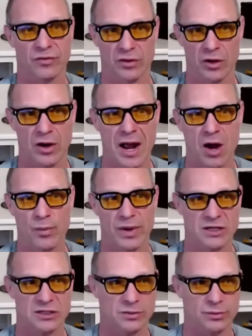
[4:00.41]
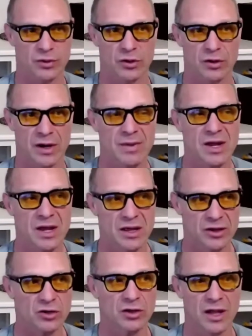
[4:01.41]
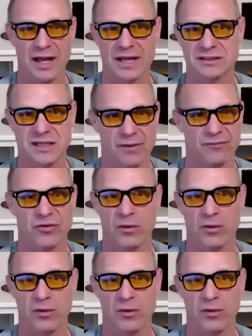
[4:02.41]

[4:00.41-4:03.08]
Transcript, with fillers: for their outpatient program. Their clients come from